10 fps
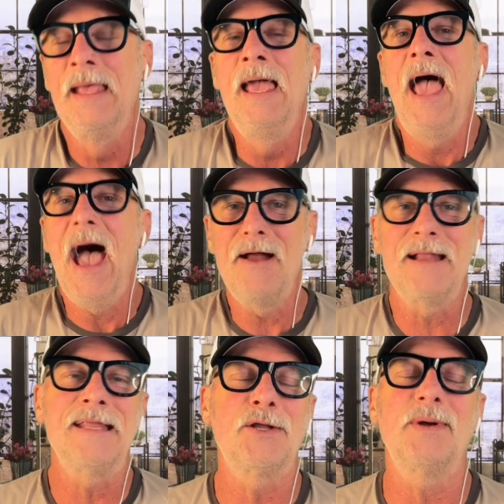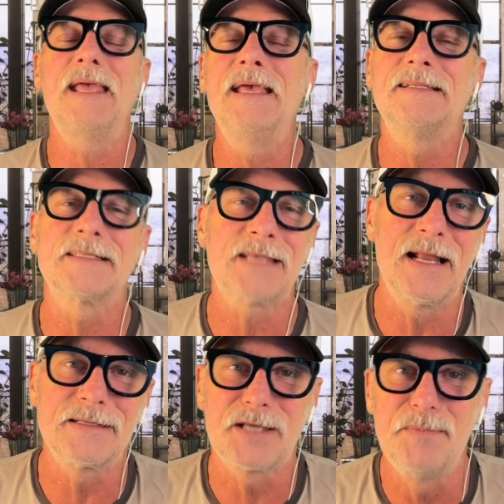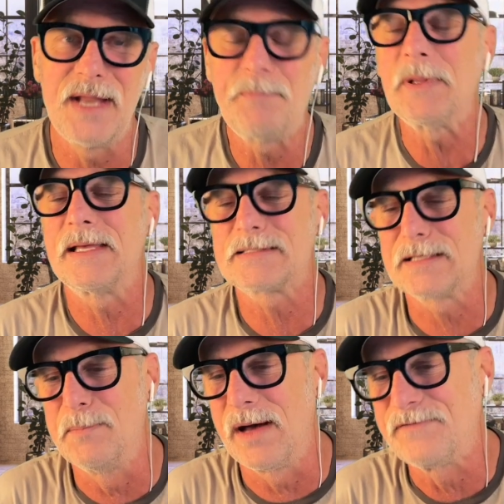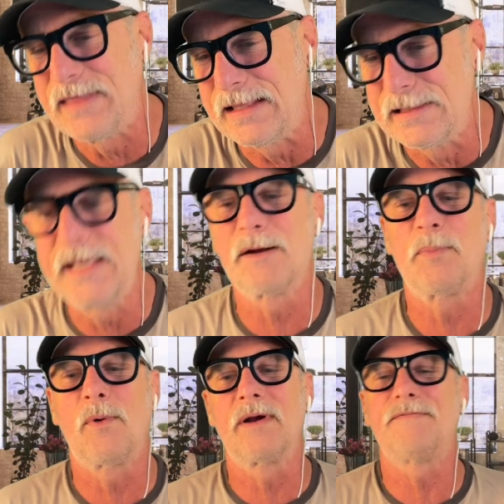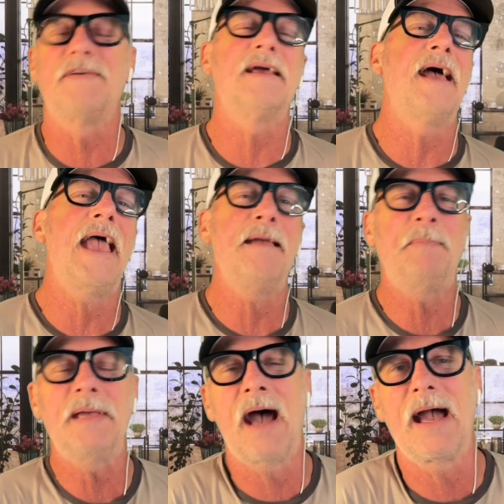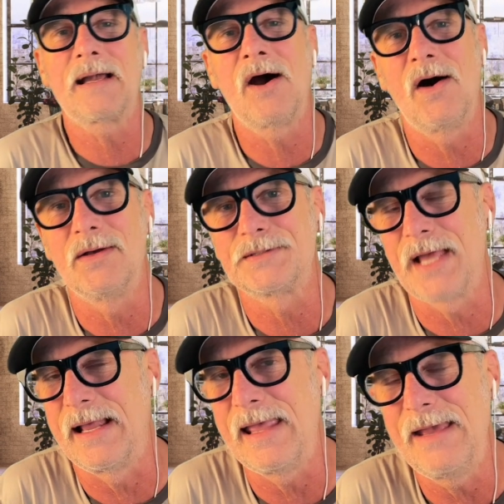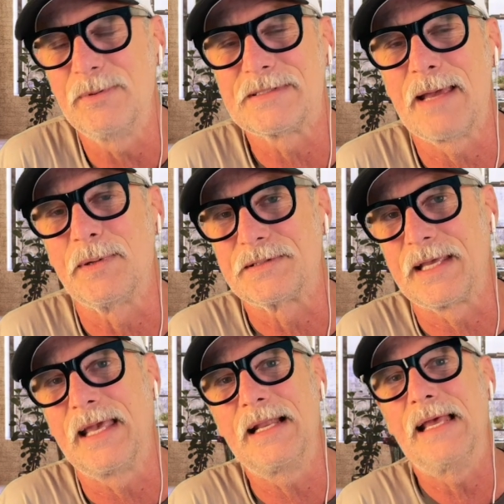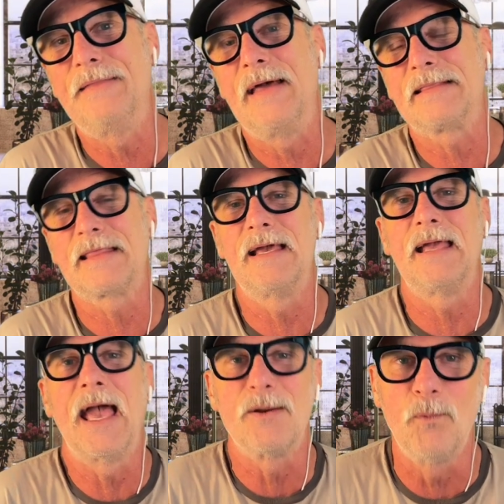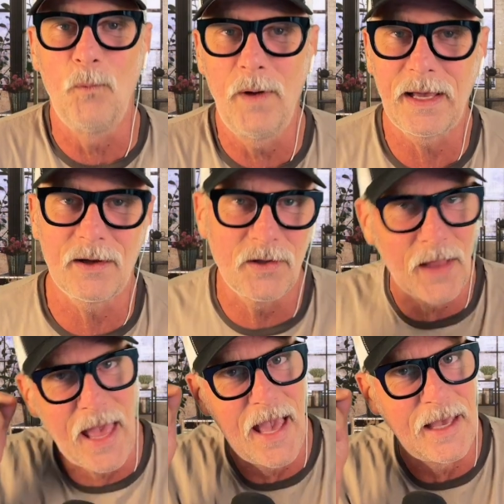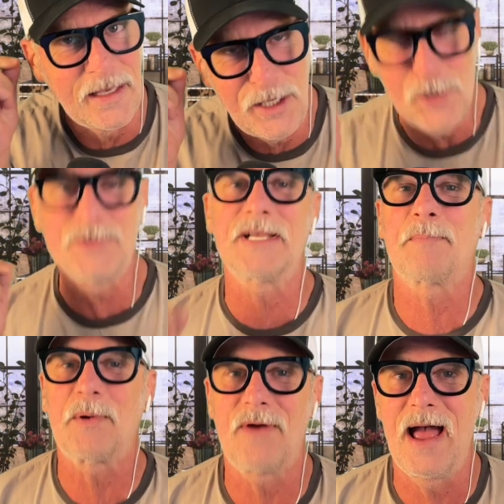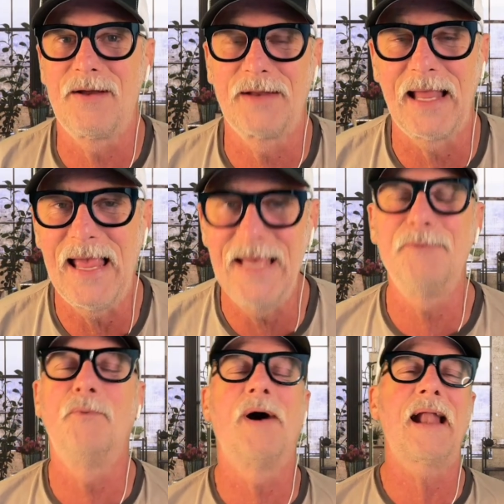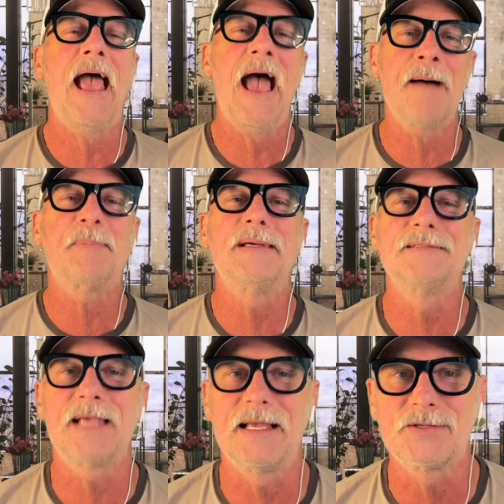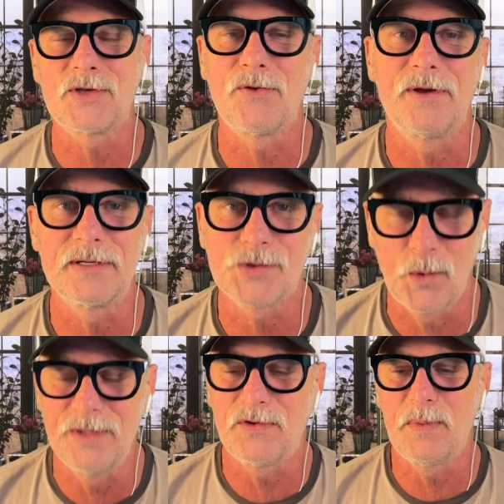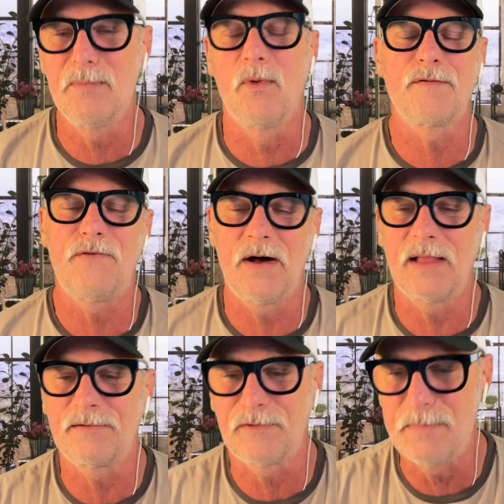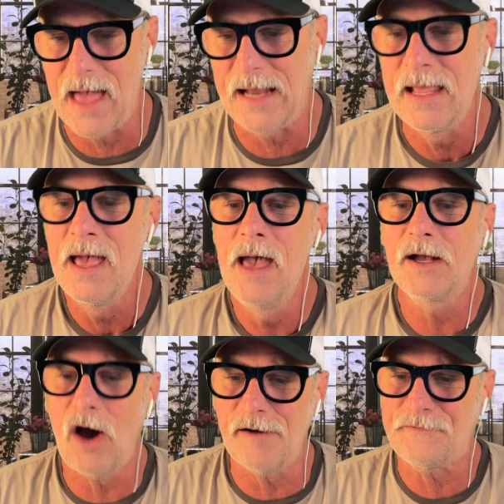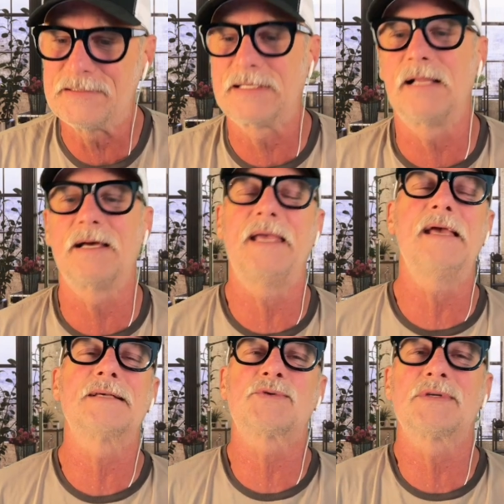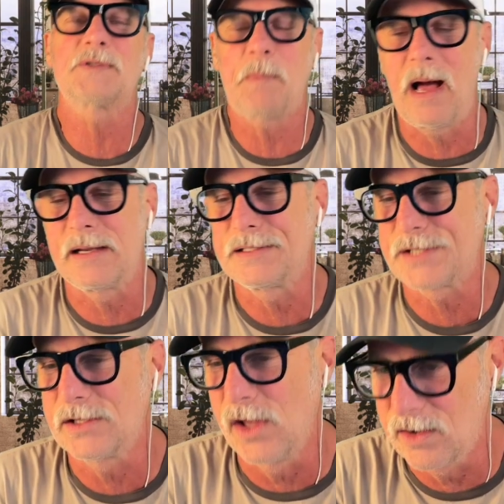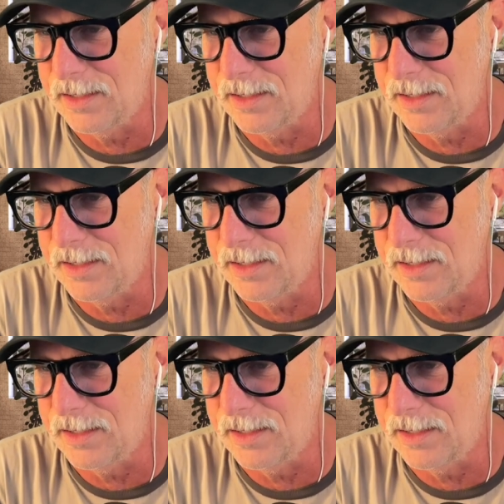How did he do it? He decided to manipulate some of the leaderboard via API calls, and he was able to get in that thing and wiggle a Q-tip around in what happens, and so there is going to be more fallout from that. CoffeeZilla, he has responded to Logan